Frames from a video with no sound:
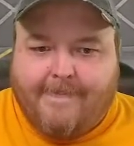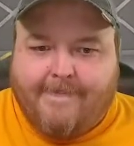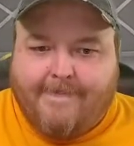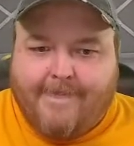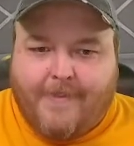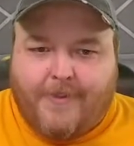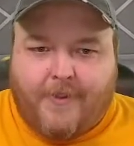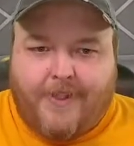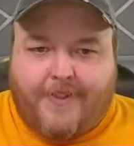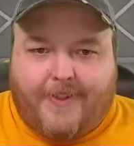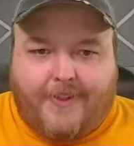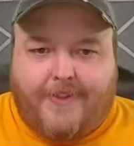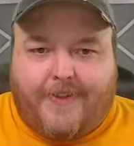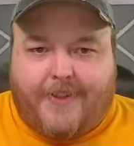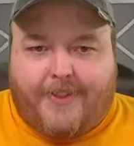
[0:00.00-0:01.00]
So this
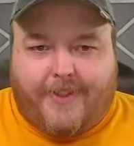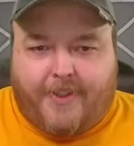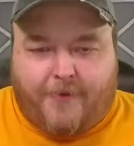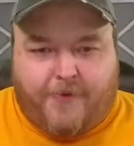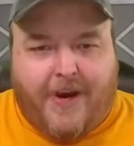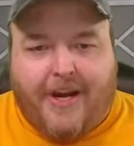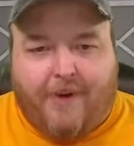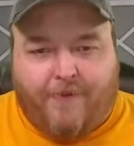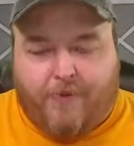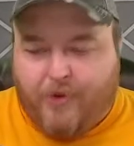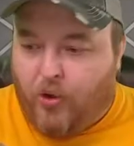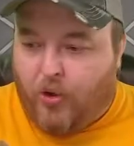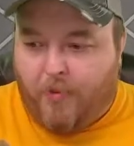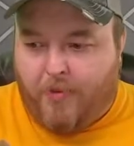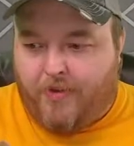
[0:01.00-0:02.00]
is fine from the
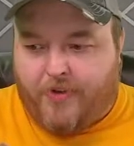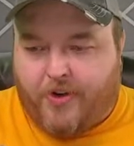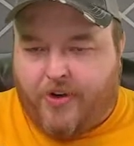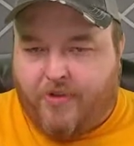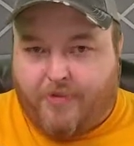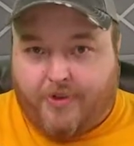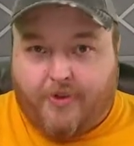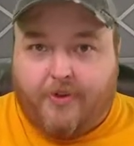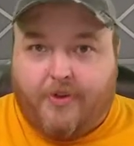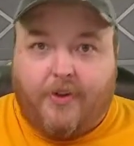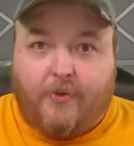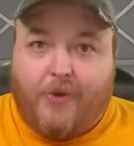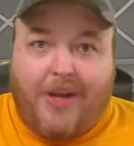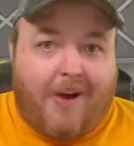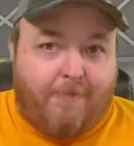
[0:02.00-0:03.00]
orbit of Kerbal, because
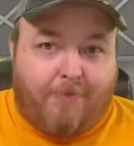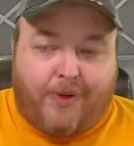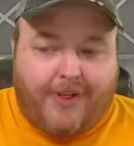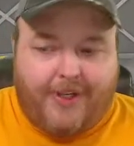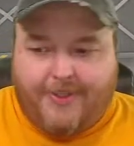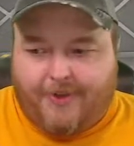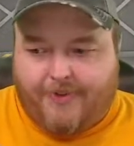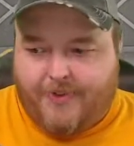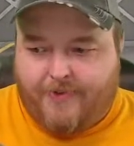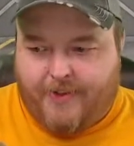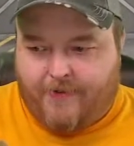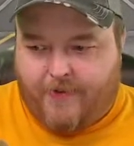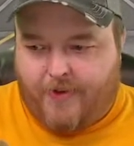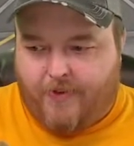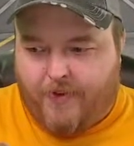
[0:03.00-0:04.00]
we have plenty of Delta V
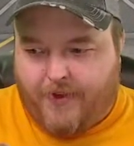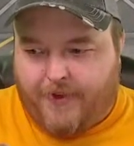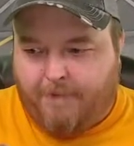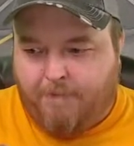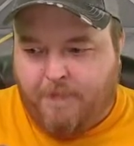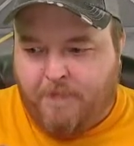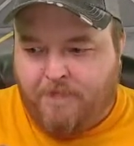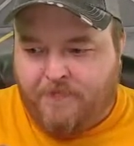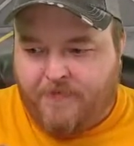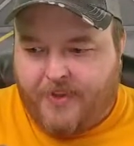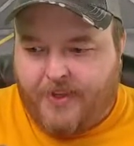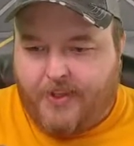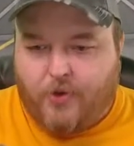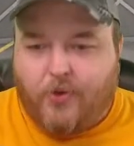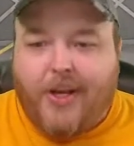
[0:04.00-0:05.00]
for everything.
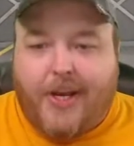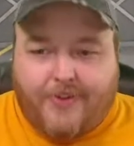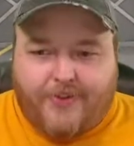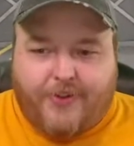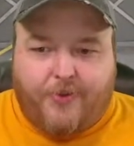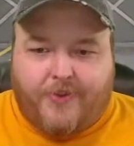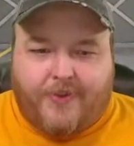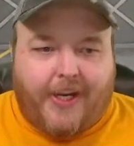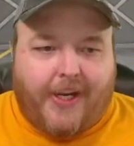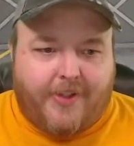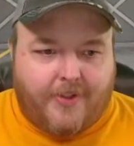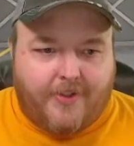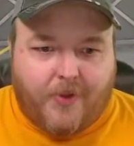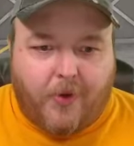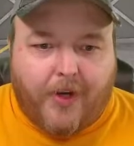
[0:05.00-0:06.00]
You guessed 2
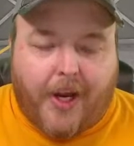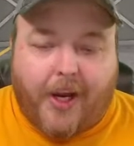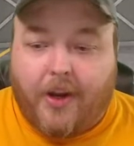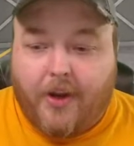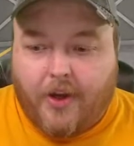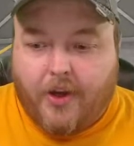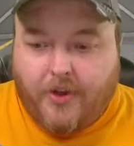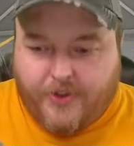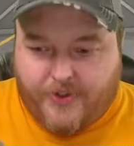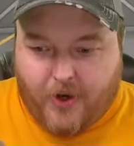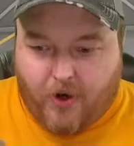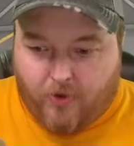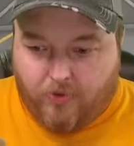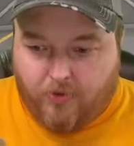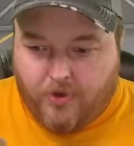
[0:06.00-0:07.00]
stages. Okay,
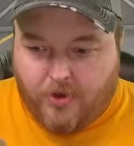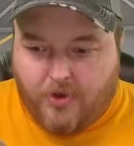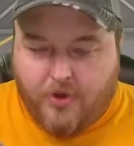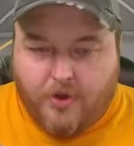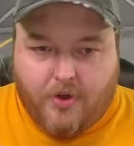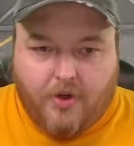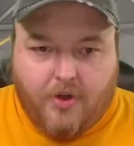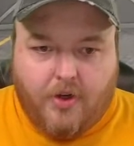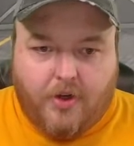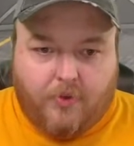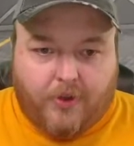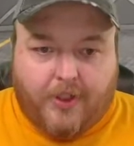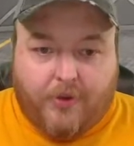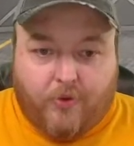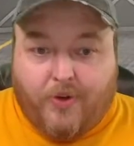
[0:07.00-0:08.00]
so
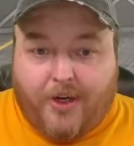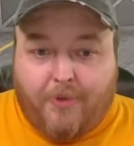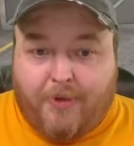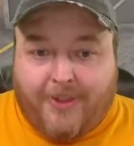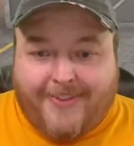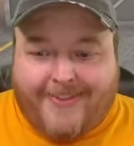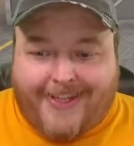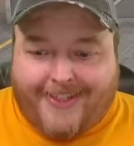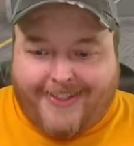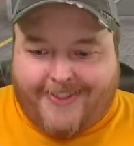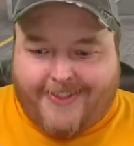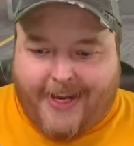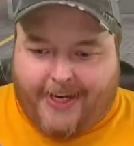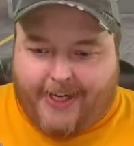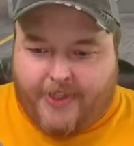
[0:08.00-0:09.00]
we're gonna build a second
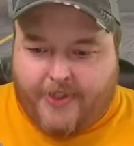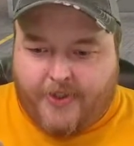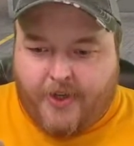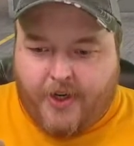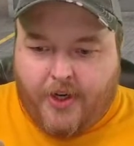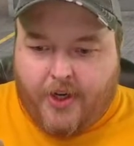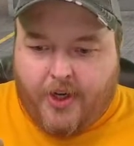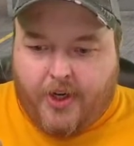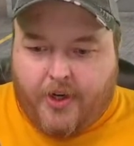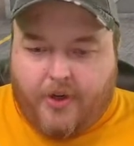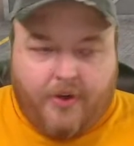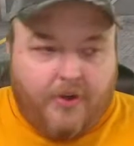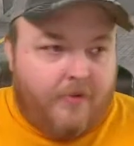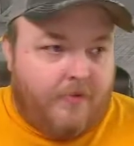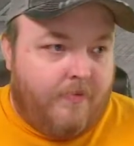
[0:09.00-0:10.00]
stage.
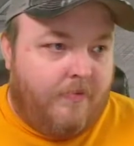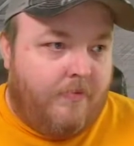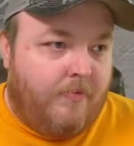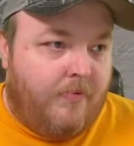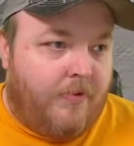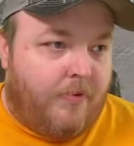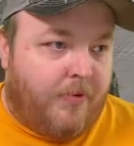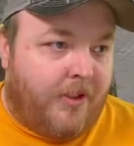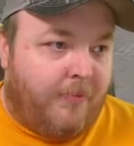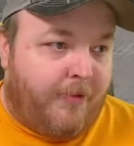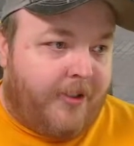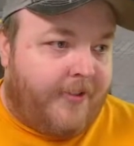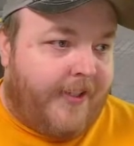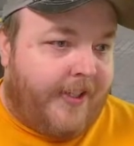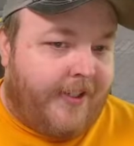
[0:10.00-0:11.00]
So we're gonna build
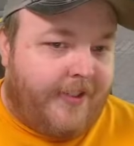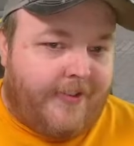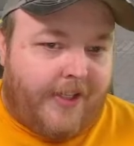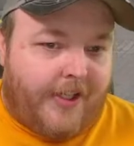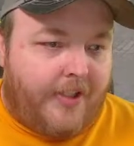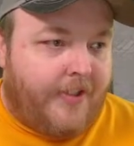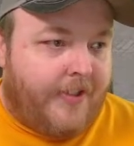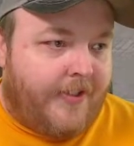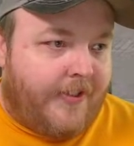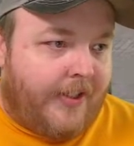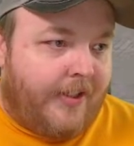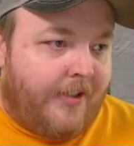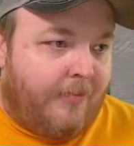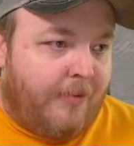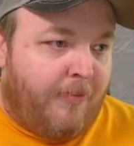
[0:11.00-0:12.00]
a second stage. Let's see.
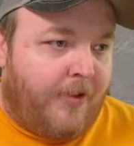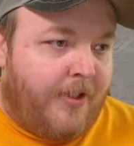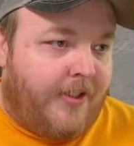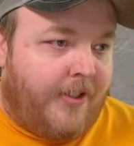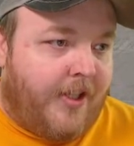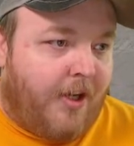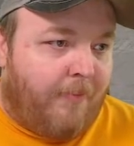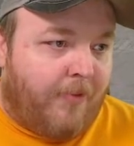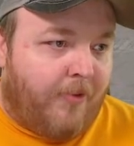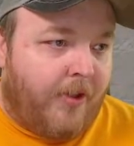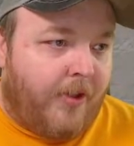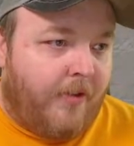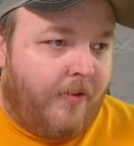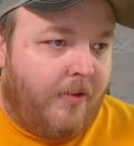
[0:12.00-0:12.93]
Let me put a decoupler here.